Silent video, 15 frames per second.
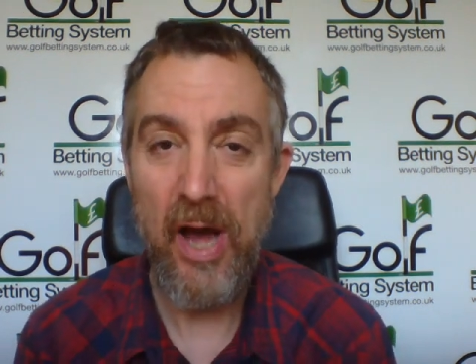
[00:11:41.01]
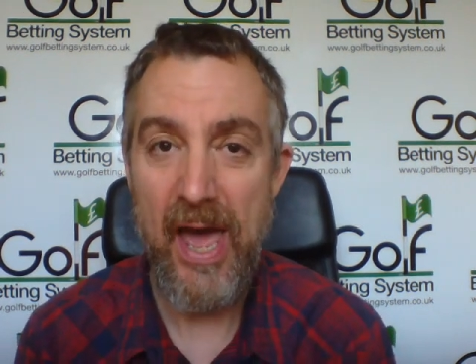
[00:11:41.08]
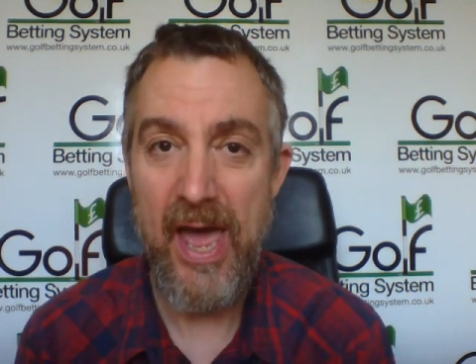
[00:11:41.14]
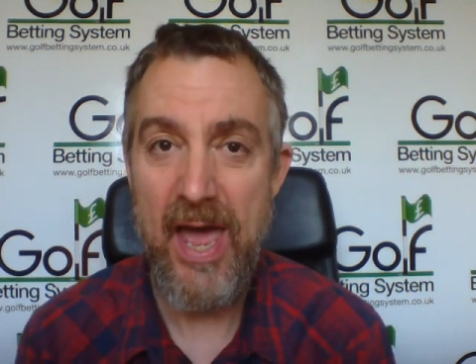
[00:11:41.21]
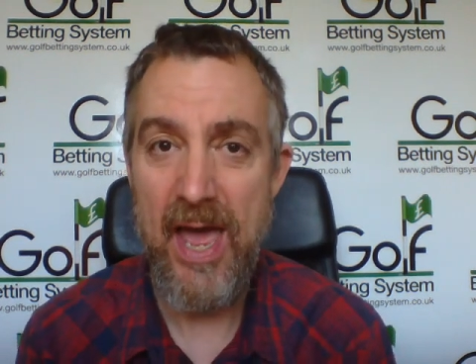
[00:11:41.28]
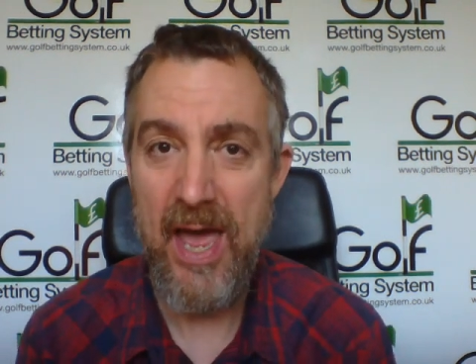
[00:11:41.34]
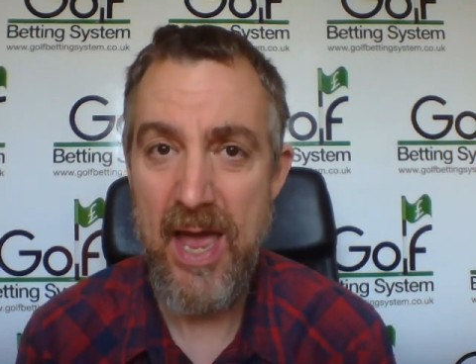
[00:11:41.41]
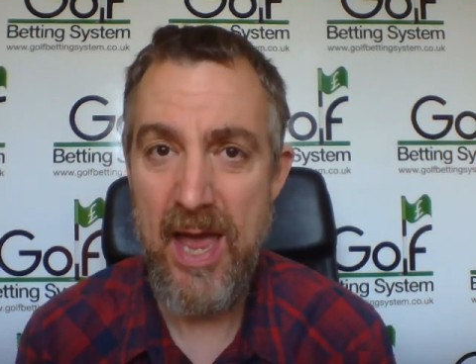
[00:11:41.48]

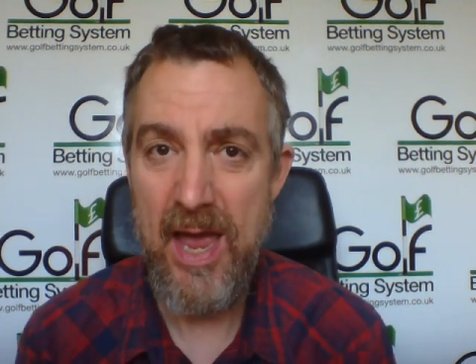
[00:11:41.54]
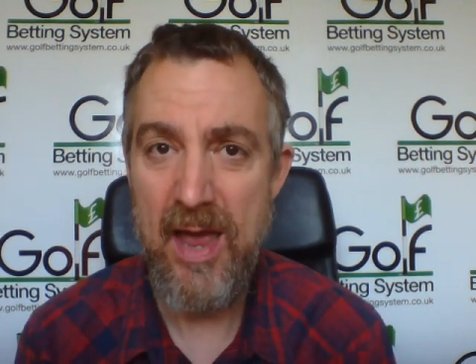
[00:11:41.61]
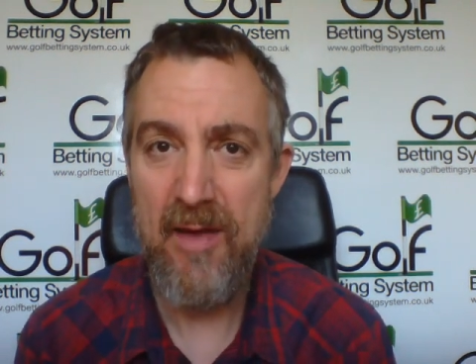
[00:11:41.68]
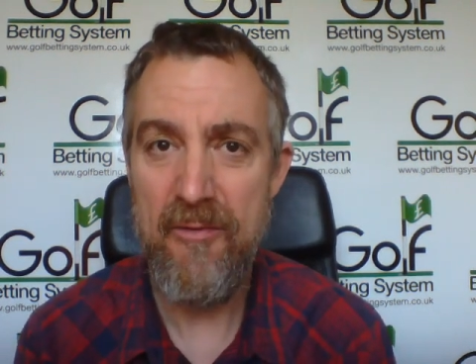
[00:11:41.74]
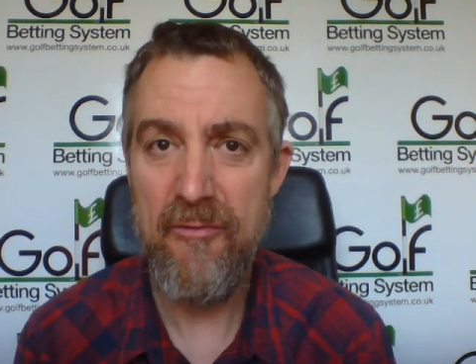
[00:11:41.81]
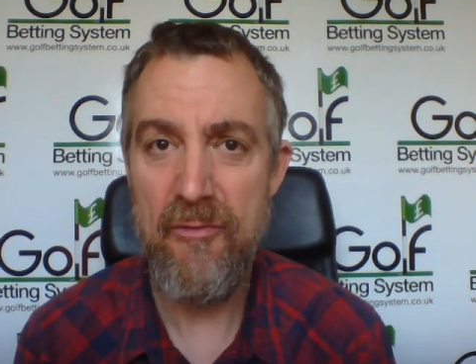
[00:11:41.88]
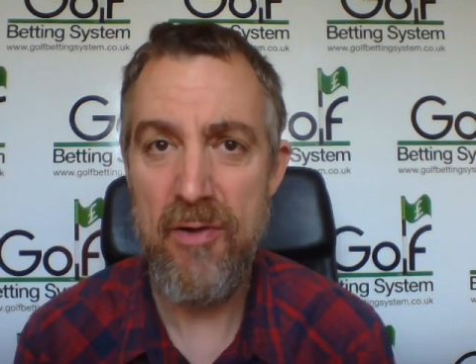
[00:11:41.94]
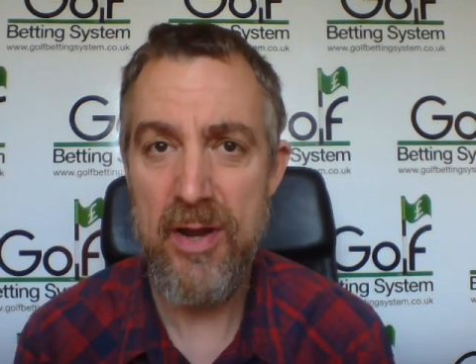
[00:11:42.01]

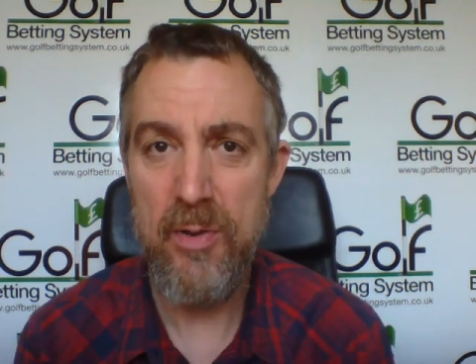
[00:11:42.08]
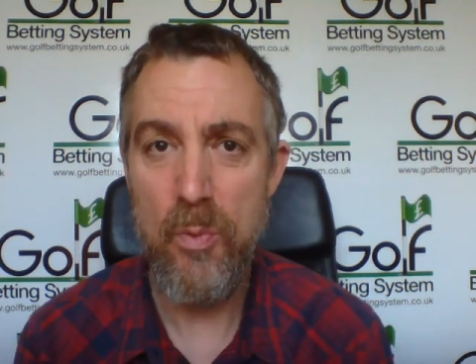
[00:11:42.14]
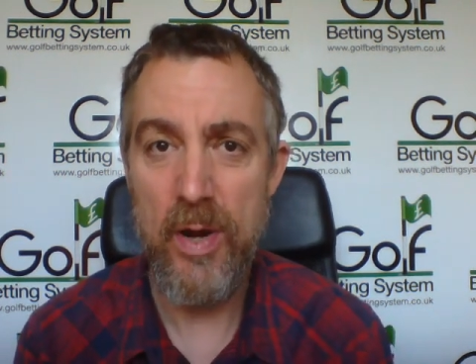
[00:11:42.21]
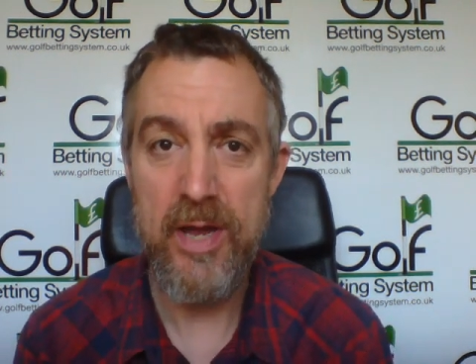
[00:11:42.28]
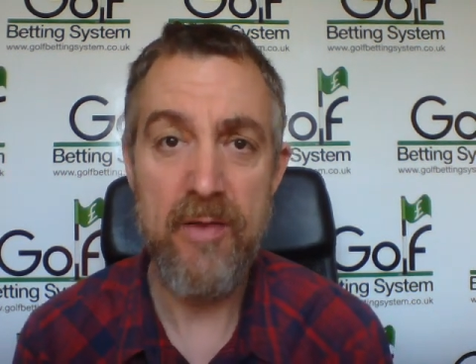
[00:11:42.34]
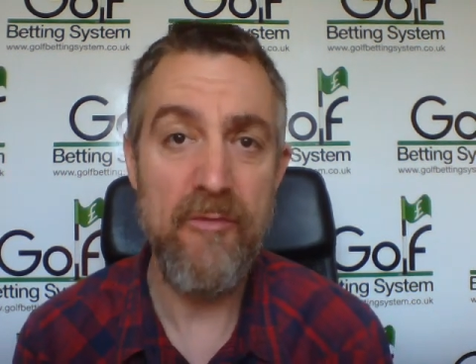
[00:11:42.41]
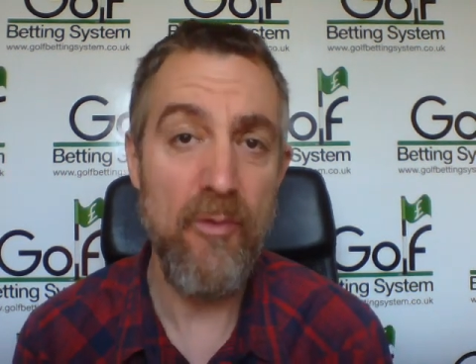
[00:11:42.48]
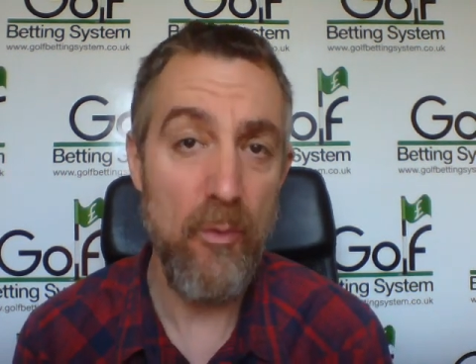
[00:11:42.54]
every
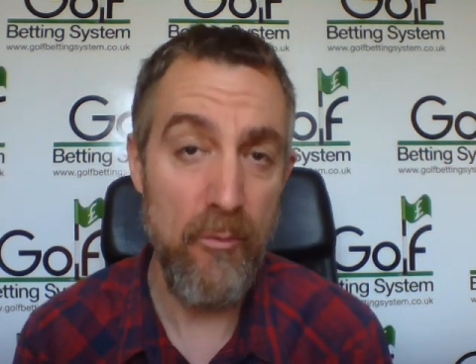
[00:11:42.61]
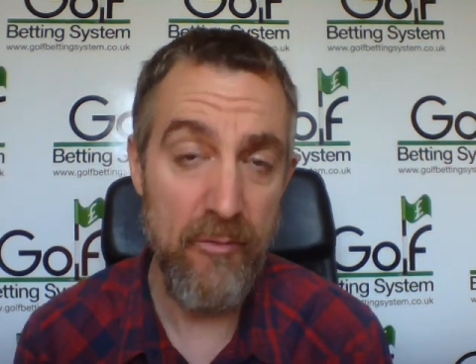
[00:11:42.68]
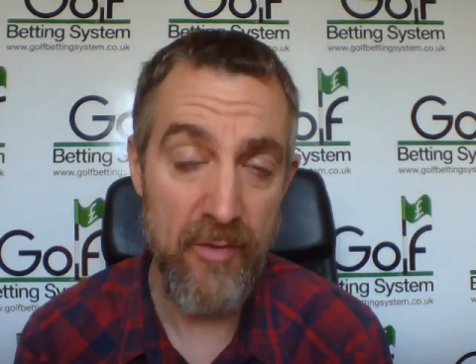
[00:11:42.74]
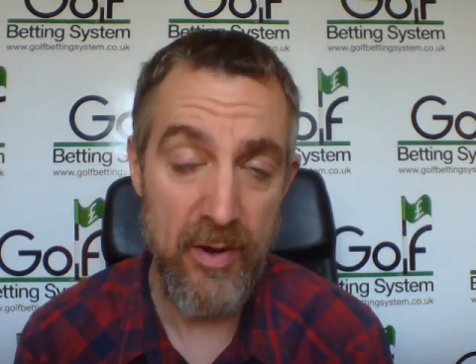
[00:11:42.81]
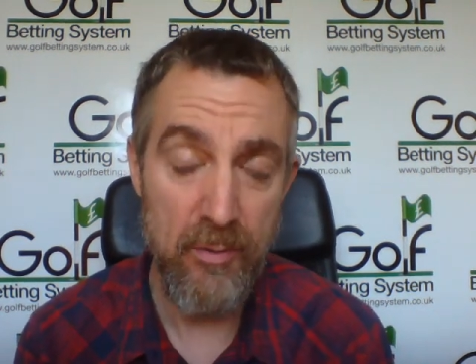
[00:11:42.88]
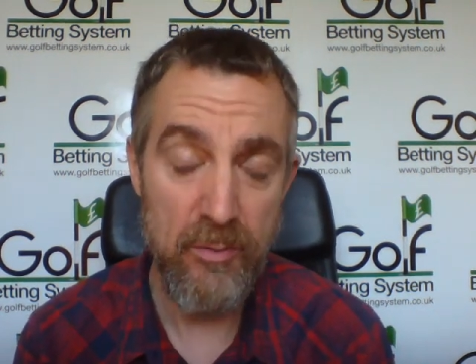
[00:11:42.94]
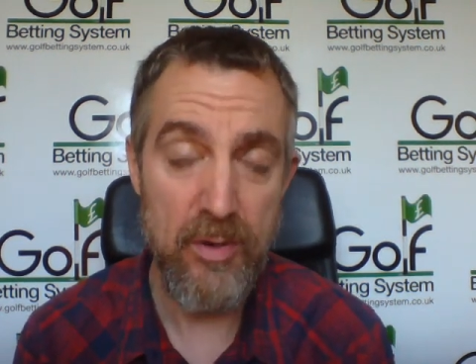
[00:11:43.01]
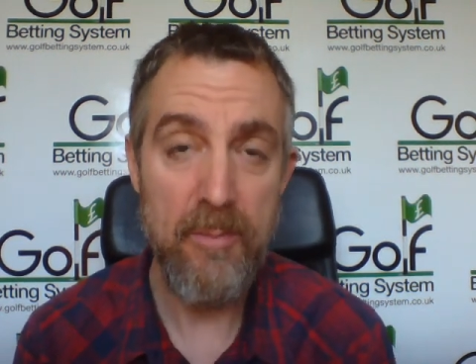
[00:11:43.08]
week, full
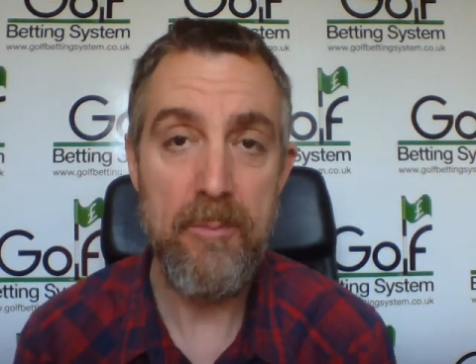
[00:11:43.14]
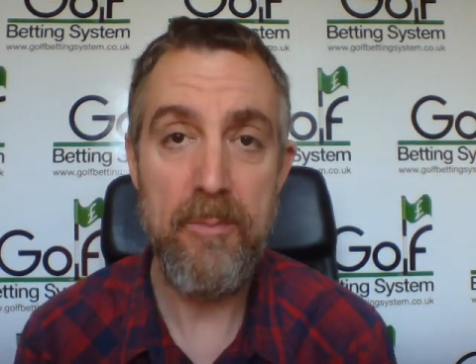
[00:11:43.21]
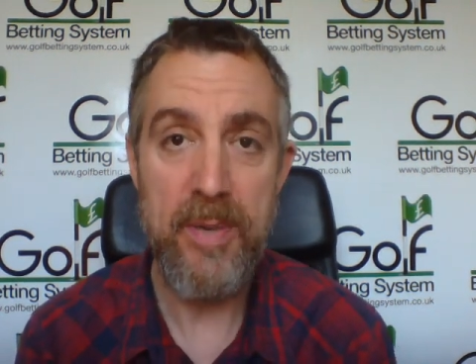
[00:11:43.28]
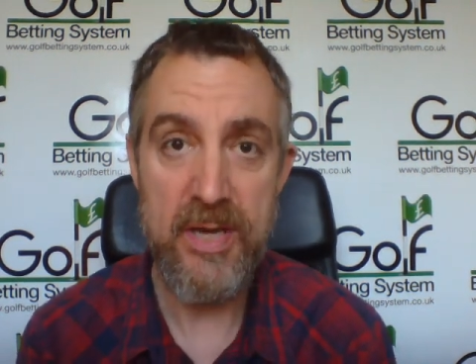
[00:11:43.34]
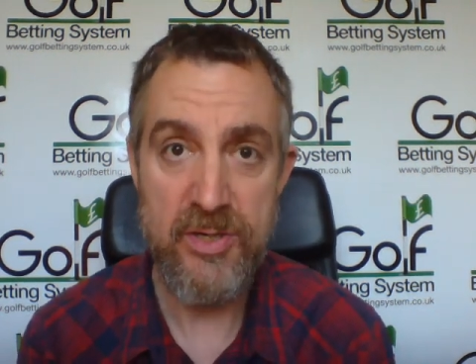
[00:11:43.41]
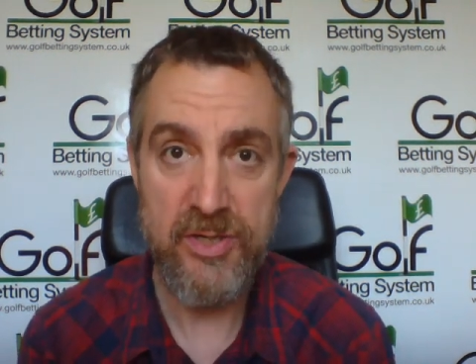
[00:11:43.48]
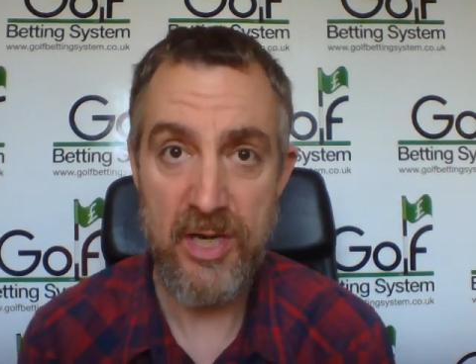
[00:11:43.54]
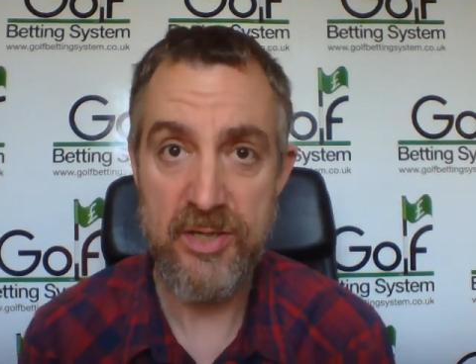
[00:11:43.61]
field
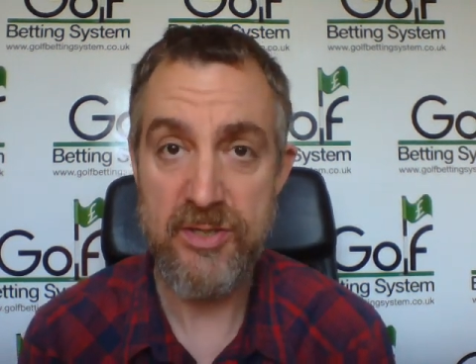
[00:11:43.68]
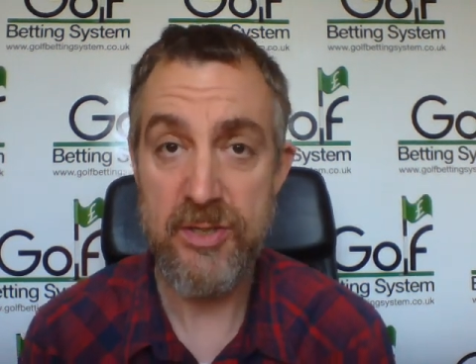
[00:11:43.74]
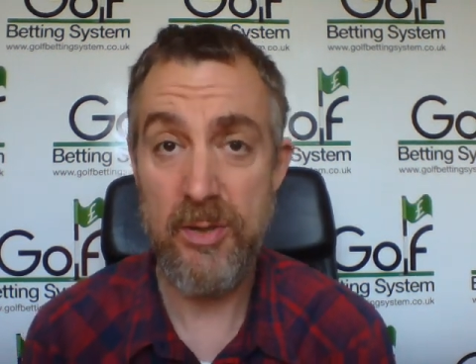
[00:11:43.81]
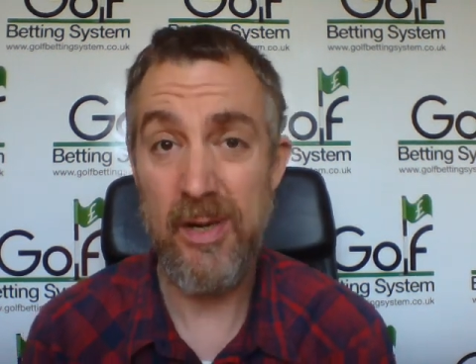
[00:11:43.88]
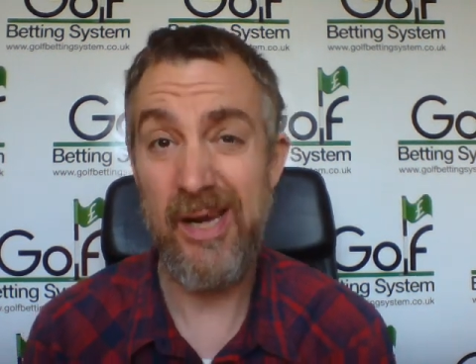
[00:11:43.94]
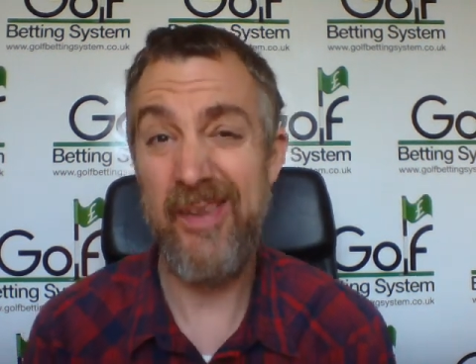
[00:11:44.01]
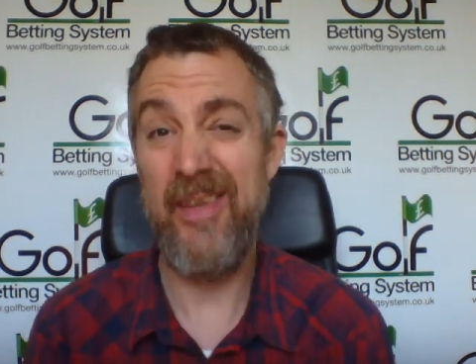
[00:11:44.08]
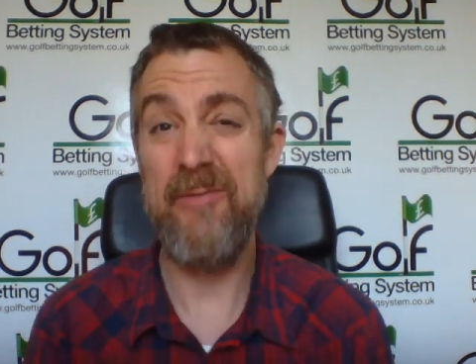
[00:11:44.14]
P G A Tour,
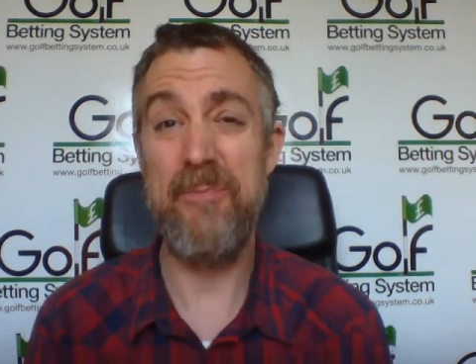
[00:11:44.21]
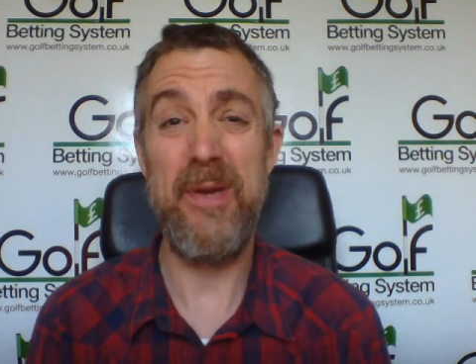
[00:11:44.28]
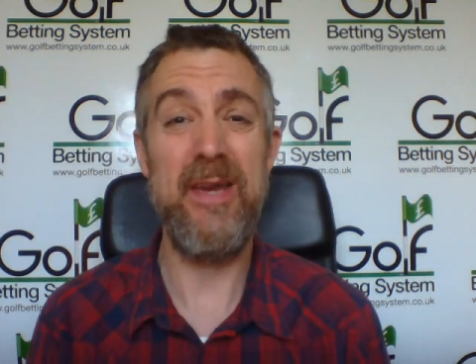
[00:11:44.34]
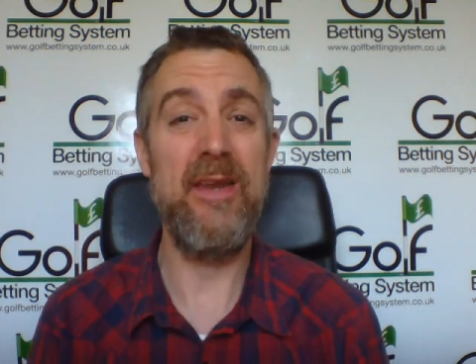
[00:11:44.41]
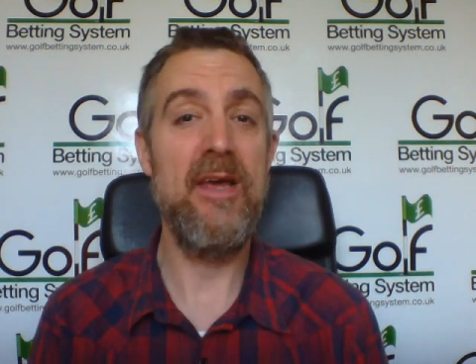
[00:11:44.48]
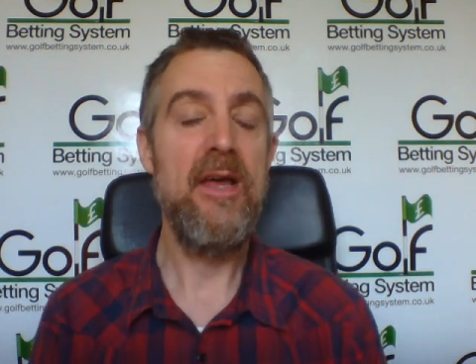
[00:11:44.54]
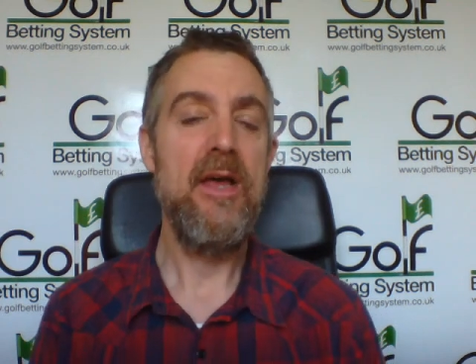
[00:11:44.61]
and they've been